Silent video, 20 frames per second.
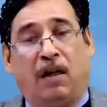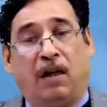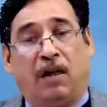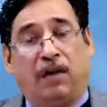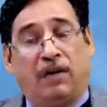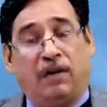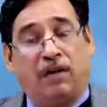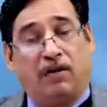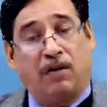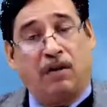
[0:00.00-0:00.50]

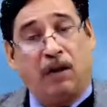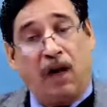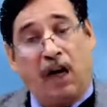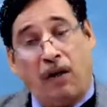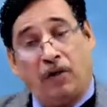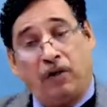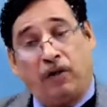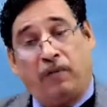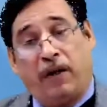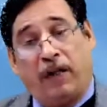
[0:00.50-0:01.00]
So how
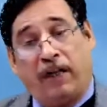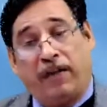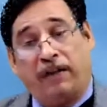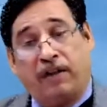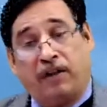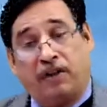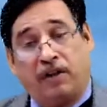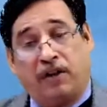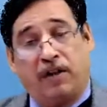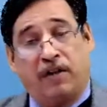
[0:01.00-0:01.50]
to buy the
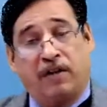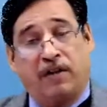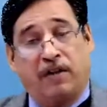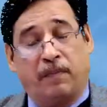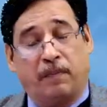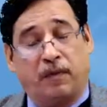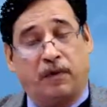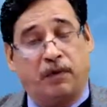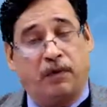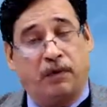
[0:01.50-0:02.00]
shares?
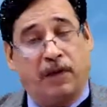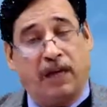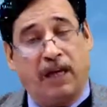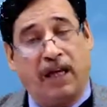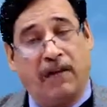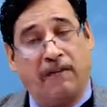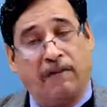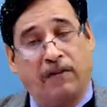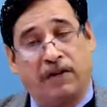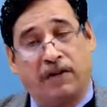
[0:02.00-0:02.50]
Suppose today I
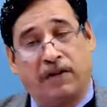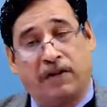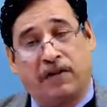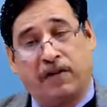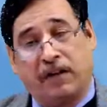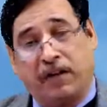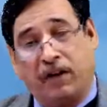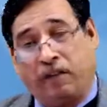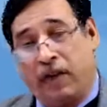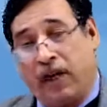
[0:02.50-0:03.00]
am
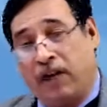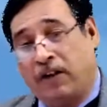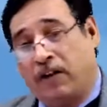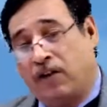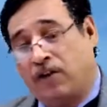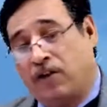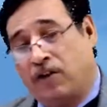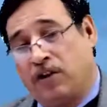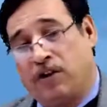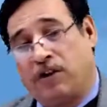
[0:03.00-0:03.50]
interested in buying the
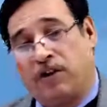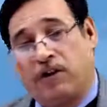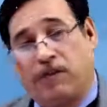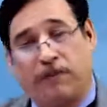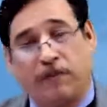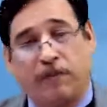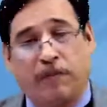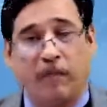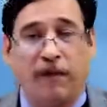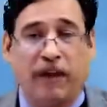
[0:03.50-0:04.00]
shares of
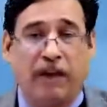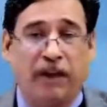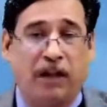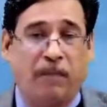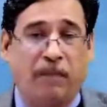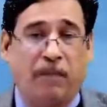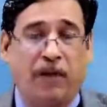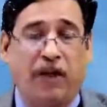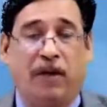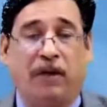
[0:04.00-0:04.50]
a public
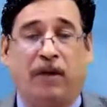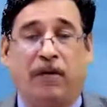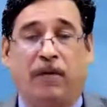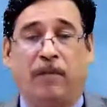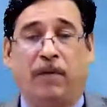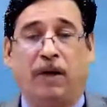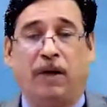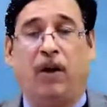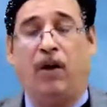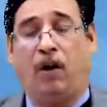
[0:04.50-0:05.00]
company
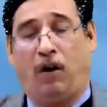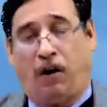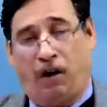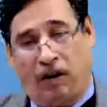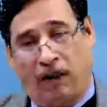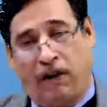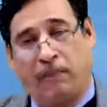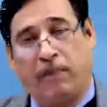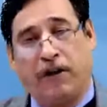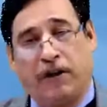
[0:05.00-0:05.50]
or
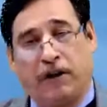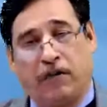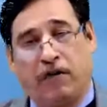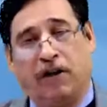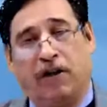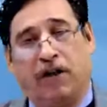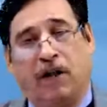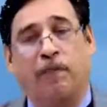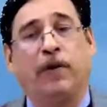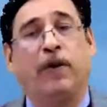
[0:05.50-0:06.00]
a particular
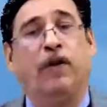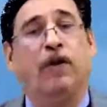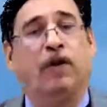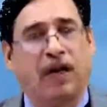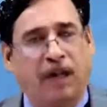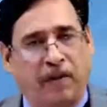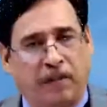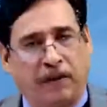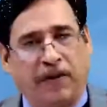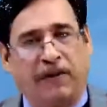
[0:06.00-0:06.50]
company or
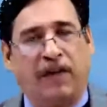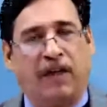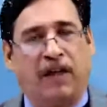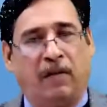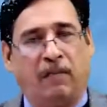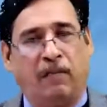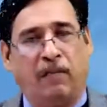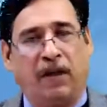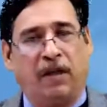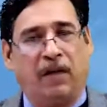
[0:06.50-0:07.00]
ABC
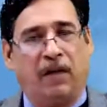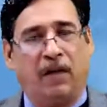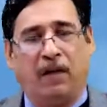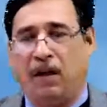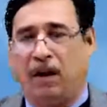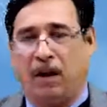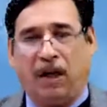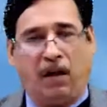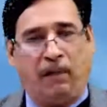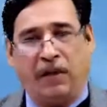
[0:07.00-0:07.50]
company.
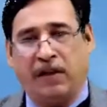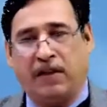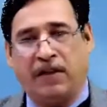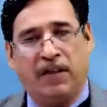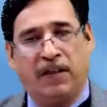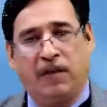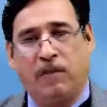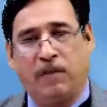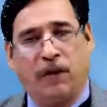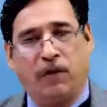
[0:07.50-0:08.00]
ABC
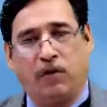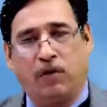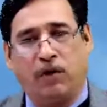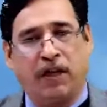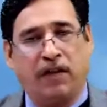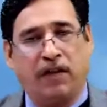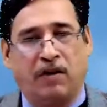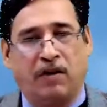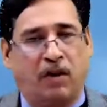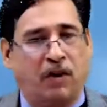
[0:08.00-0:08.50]
company today
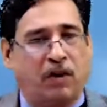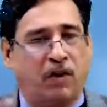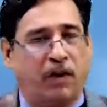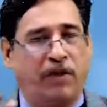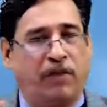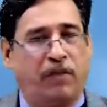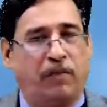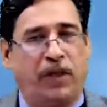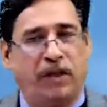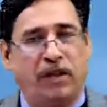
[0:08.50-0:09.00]
is going
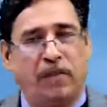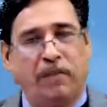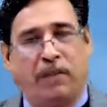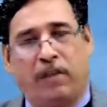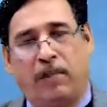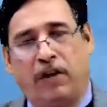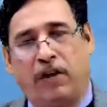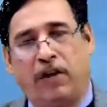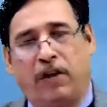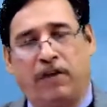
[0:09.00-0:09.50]
to make the
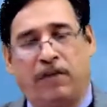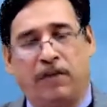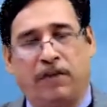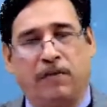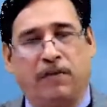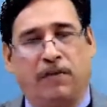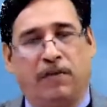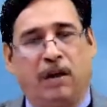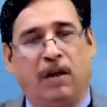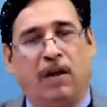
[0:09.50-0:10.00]
public issue.
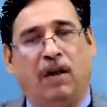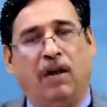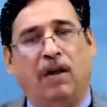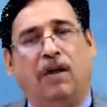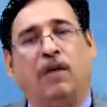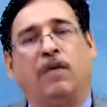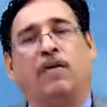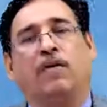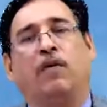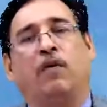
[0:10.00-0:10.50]

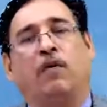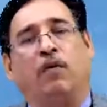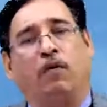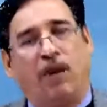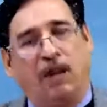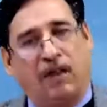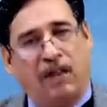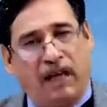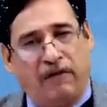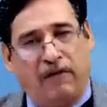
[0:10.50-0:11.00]
So
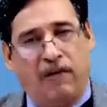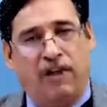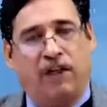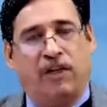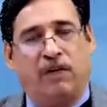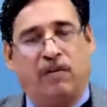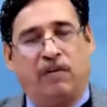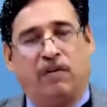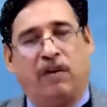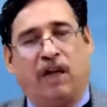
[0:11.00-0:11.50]
what I will
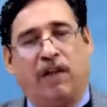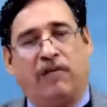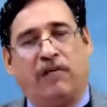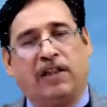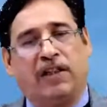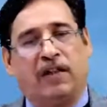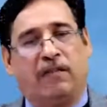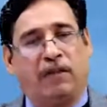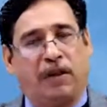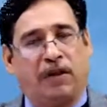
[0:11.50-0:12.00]
do, I will
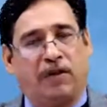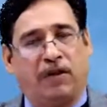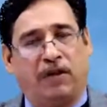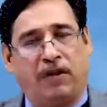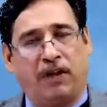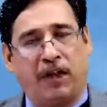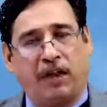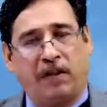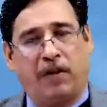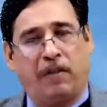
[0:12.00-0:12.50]
simply
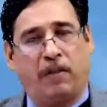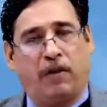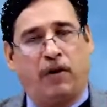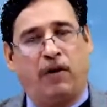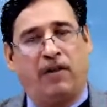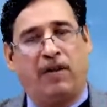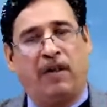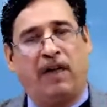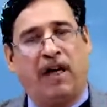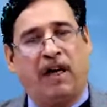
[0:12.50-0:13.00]
contact a
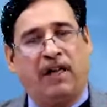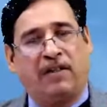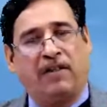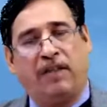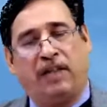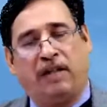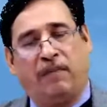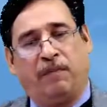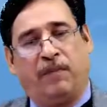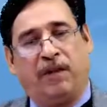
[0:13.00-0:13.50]
broker, ask
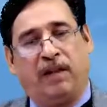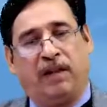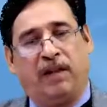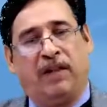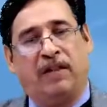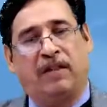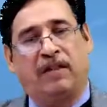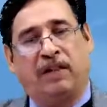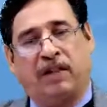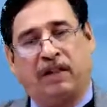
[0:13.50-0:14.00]
him,
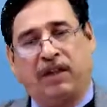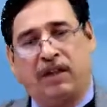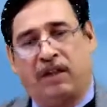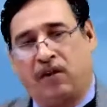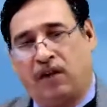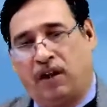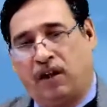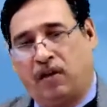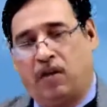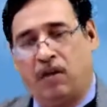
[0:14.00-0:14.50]
is there a
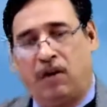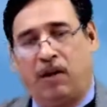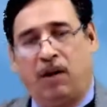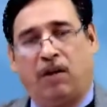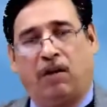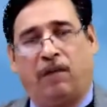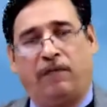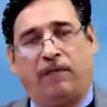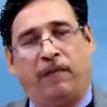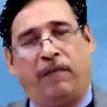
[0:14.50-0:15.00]
shareholder
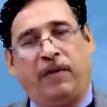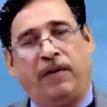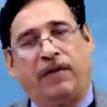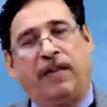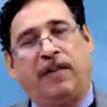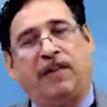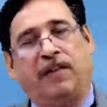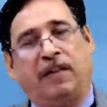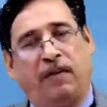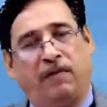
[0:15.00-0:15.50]
of
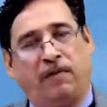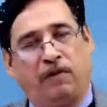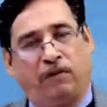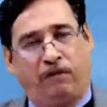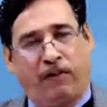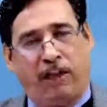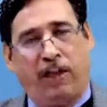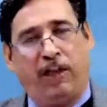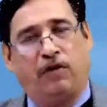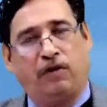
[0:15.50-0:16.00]
ABC
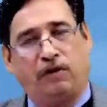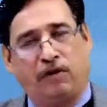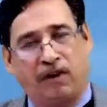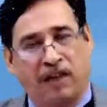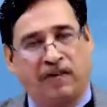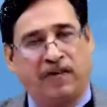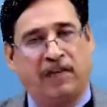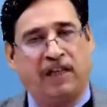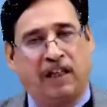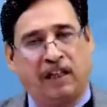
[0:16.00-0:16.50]
willing to
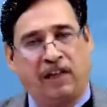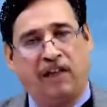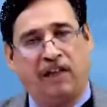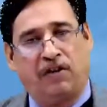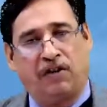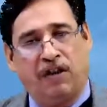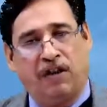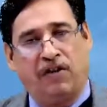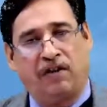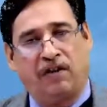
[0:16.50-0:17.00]
sell the
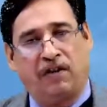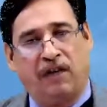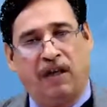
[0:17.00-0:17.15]
shares?